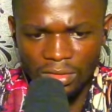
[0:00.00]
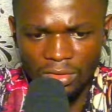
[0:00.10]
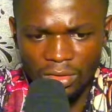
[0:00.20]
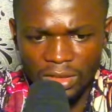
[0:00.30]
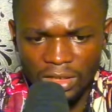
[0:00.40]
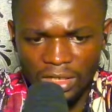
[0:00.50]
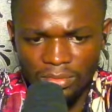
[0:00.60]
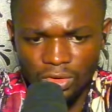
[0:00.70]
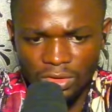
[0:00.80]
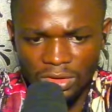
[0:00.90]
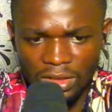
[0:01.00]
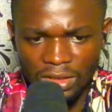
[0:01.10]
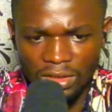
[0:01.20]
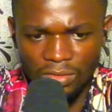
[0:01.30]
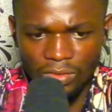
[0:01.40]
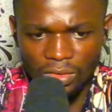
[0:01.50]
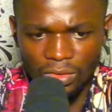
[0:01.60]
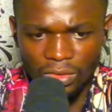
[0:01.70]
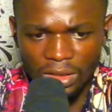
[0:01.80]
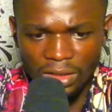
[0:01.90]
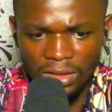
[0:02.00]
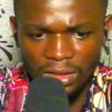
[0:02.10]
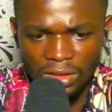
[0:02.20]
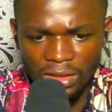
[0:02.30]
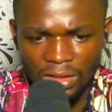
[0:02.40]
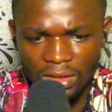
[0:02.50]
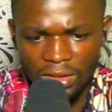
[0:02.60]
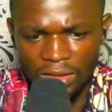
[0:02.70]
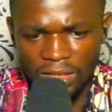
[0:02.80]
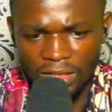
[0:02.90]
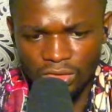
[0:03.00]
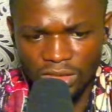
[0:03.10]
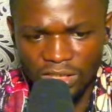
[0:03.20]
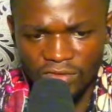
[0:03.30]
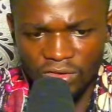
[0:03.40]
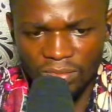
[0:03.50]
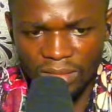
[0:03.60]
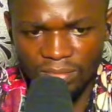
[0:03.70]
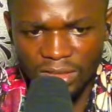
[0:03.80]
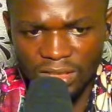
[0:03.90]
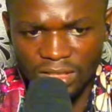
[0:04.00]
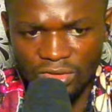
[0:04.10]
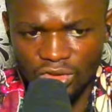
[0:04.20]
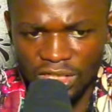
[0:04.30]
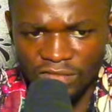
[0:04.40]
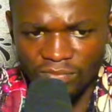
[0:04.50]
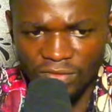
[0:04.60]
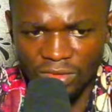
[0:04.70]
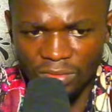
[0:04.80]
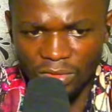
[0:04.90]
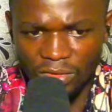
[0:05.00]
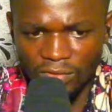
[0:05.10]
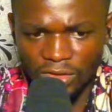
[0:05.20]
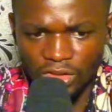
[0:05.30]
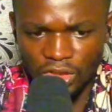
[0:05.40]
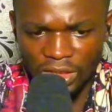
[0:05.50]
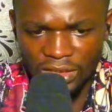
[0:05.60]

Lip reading: Opponent captures here, then we go here. That should save all my piece. That should save me from all of this stress.